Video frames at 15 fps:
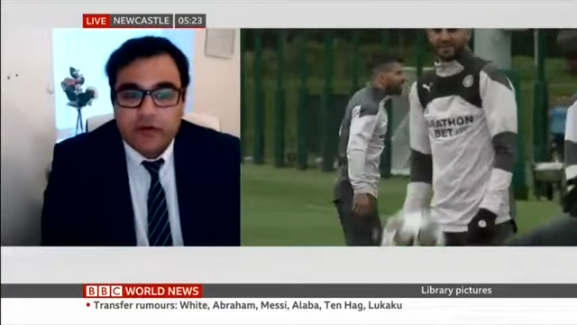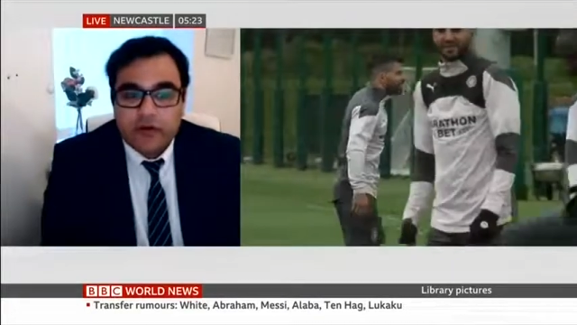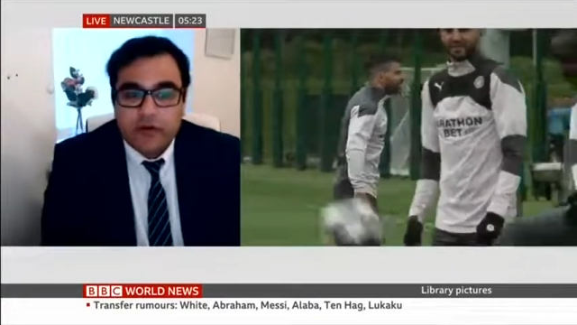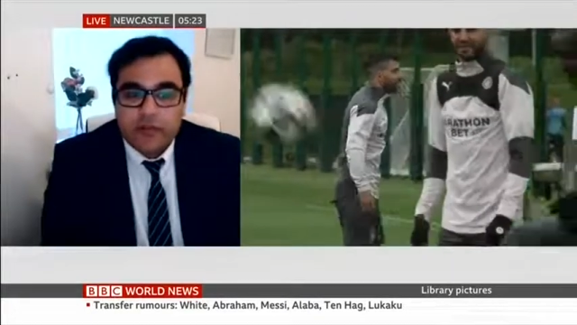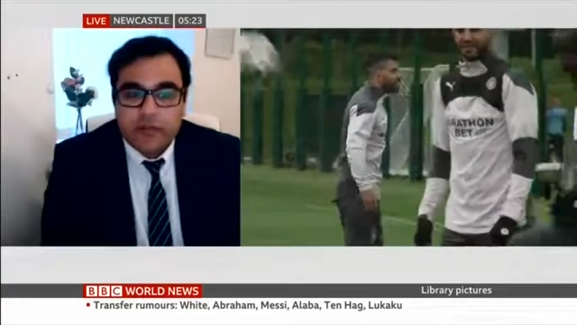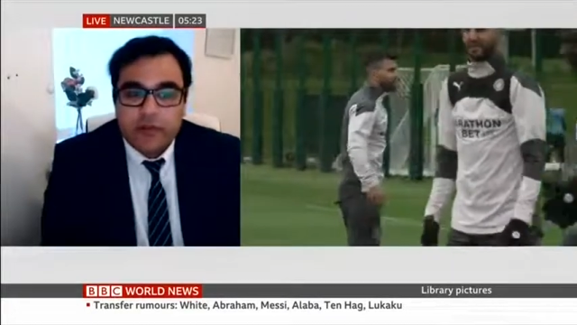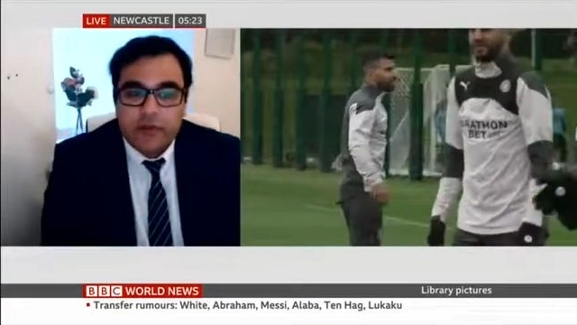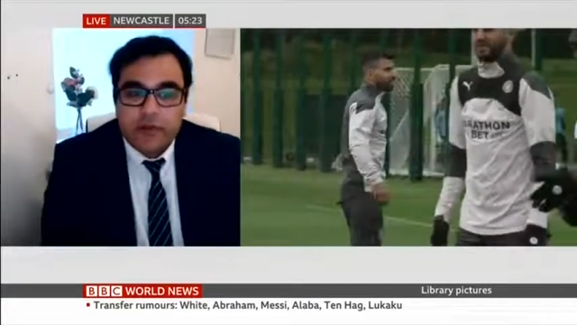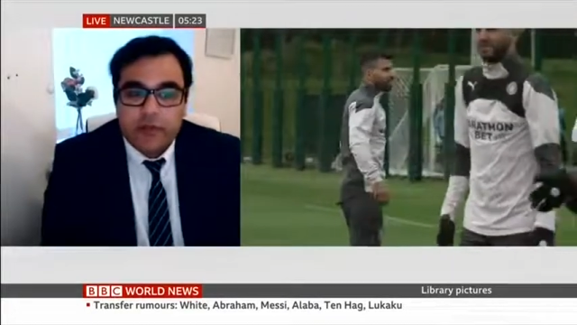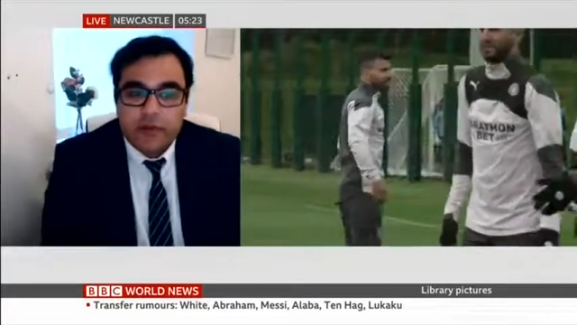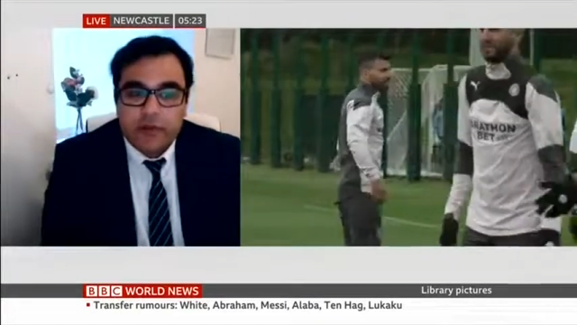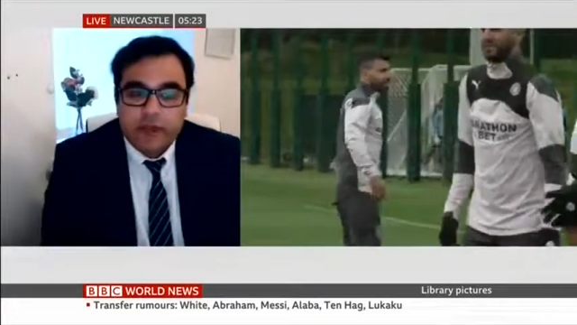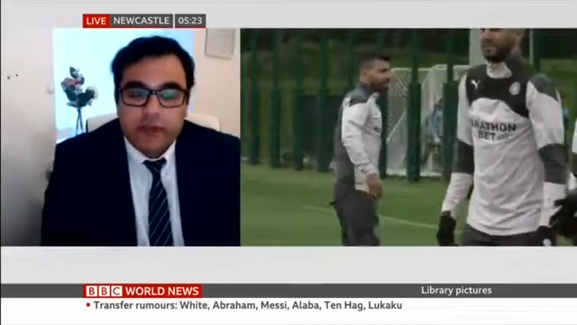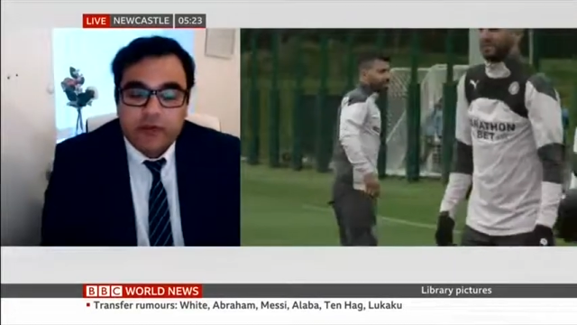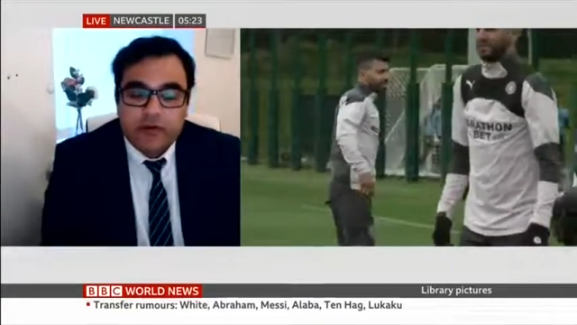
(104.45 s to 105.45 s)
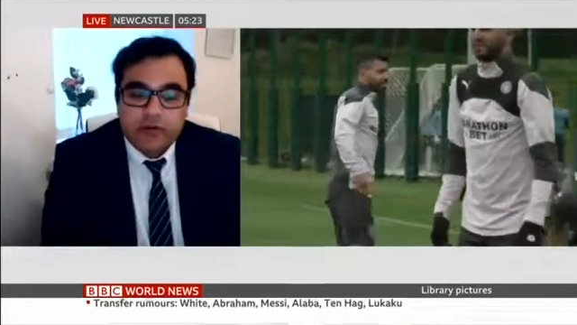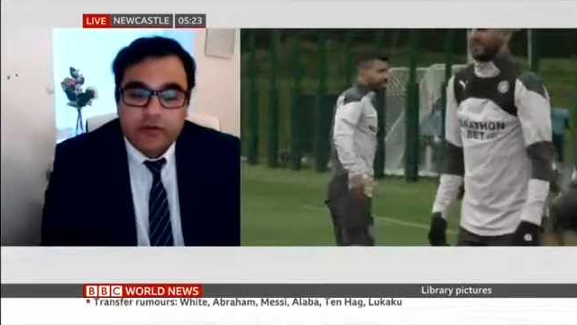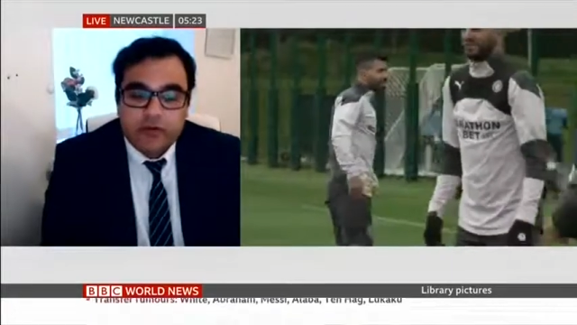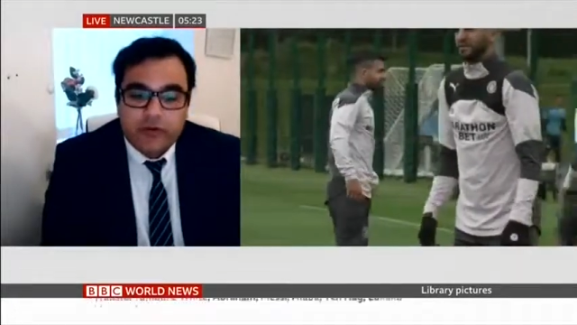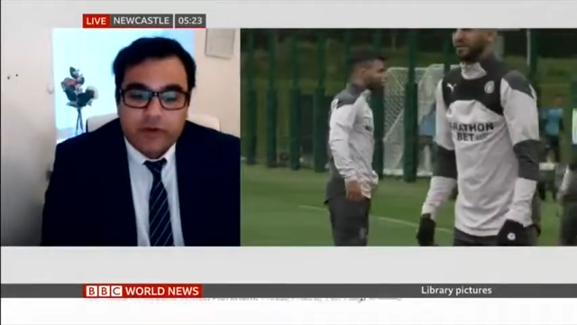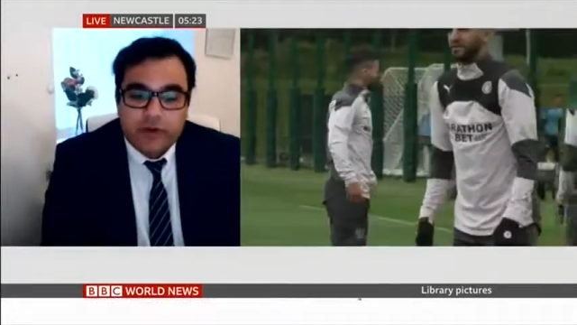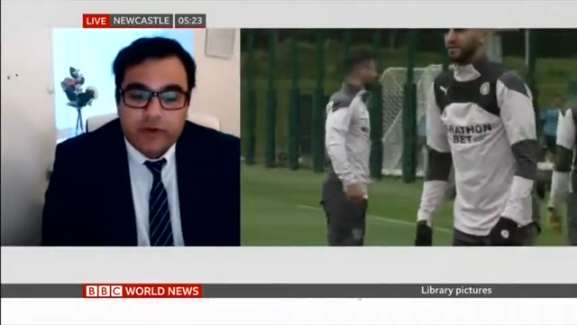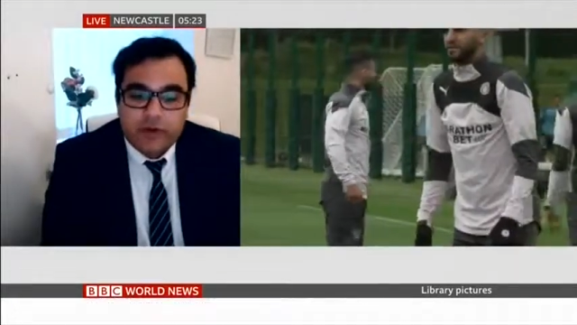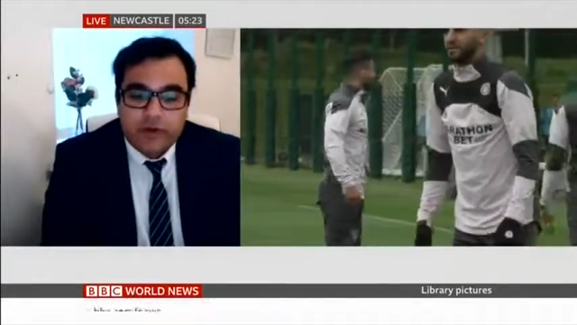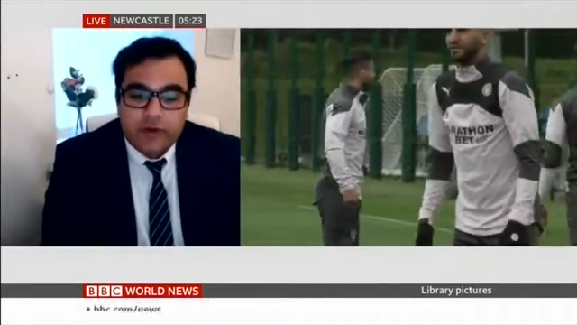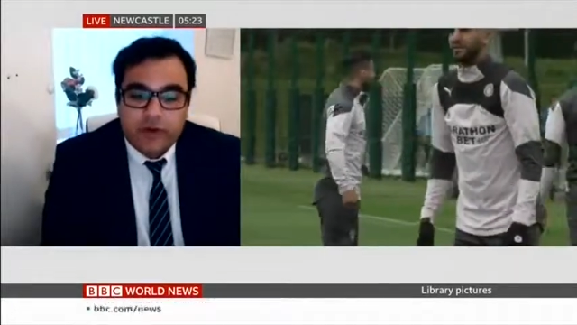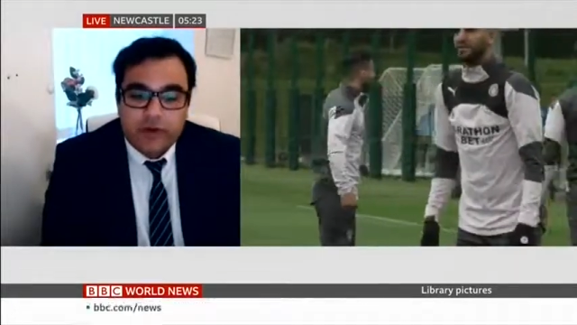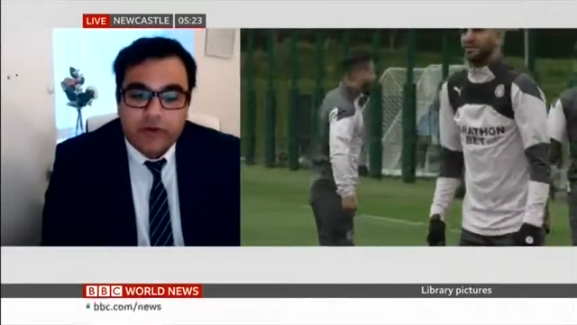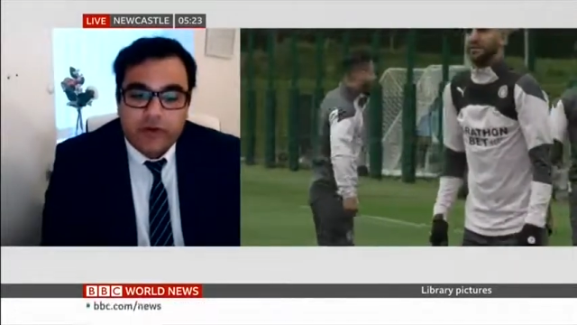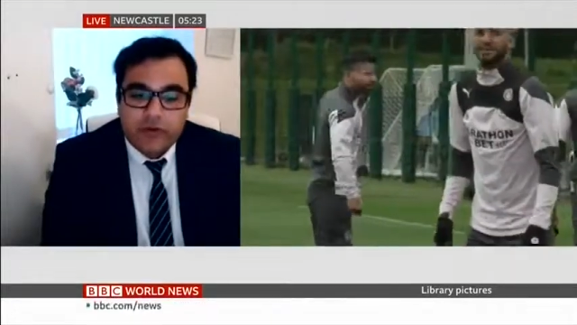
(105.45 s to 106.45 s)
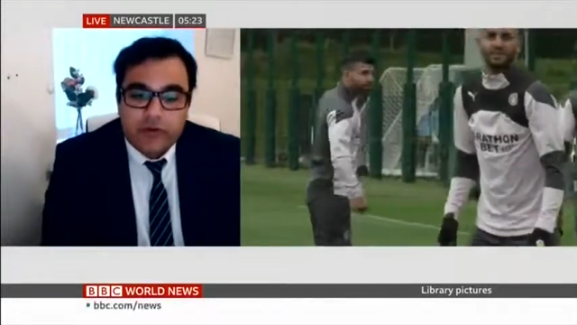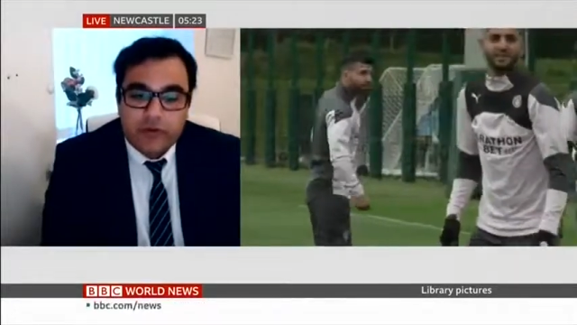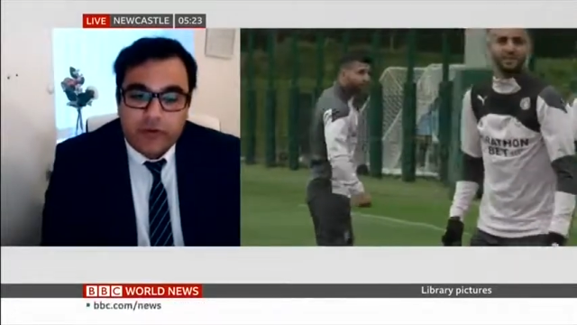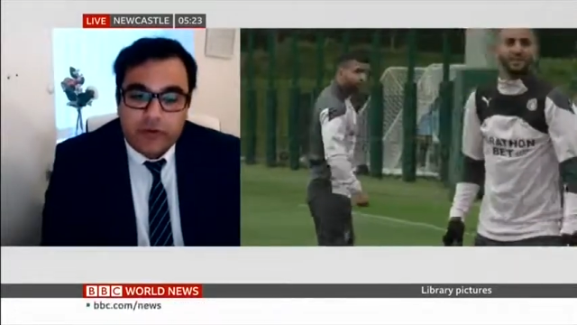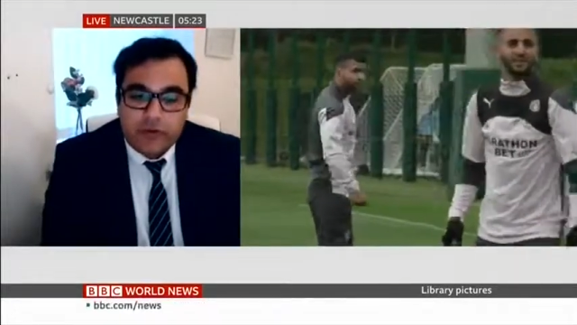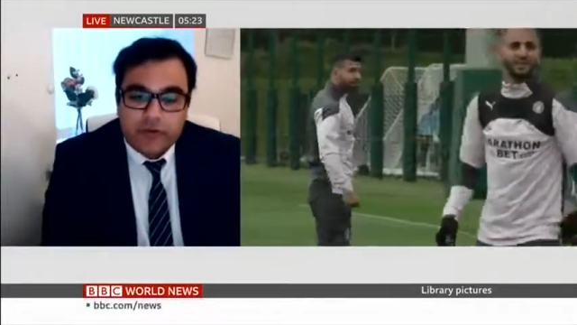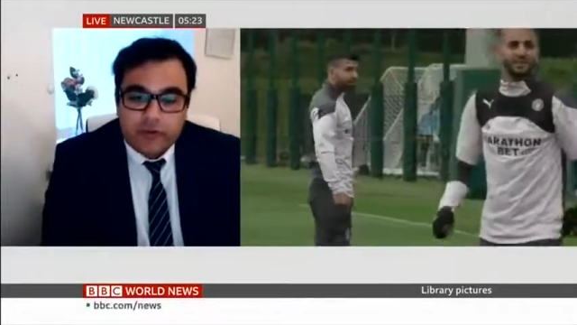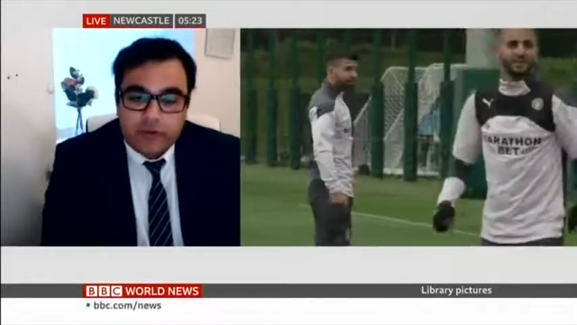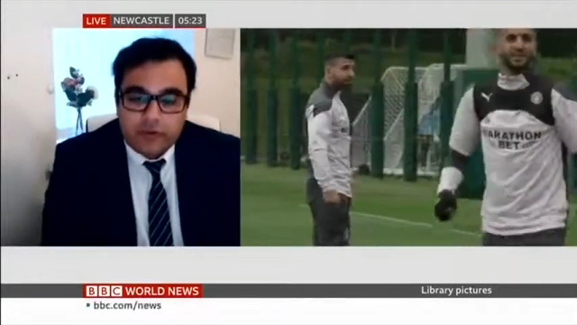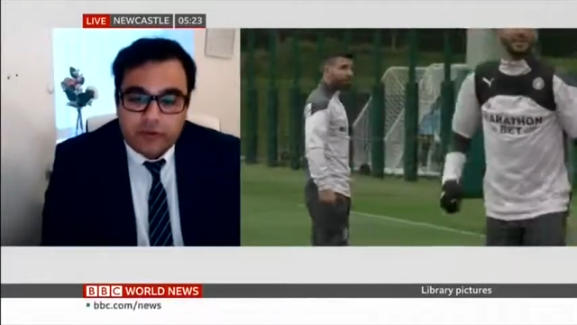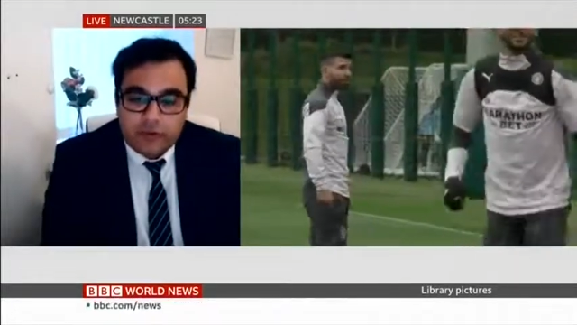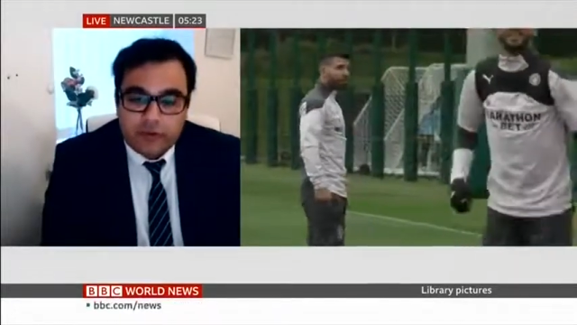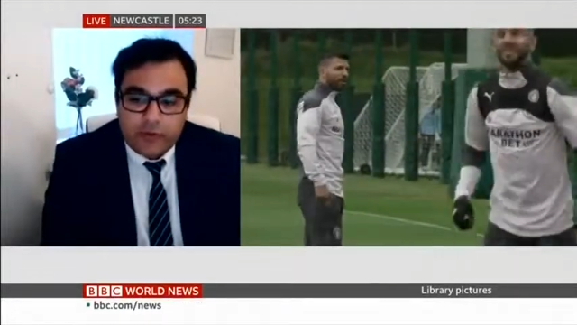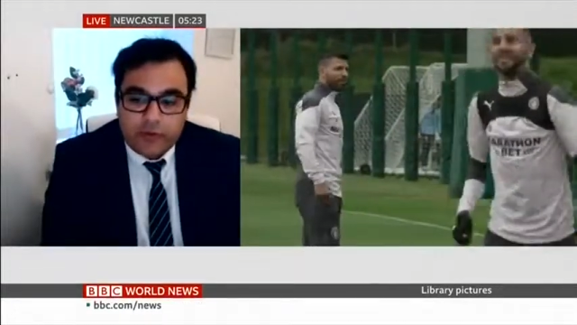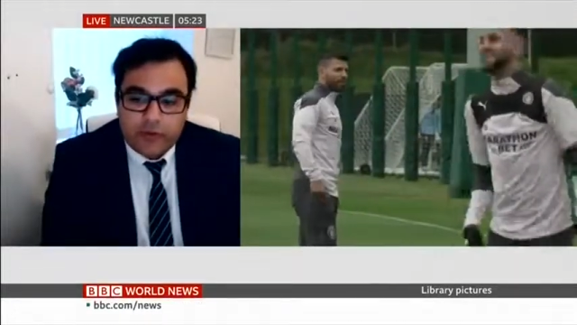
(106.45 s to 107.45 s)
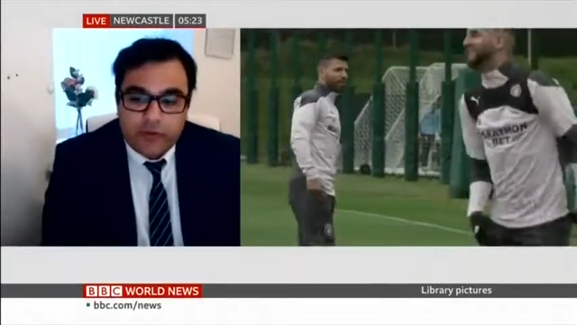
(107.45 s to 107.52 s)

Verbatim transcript: good point, but it can also work work the other way as, as well.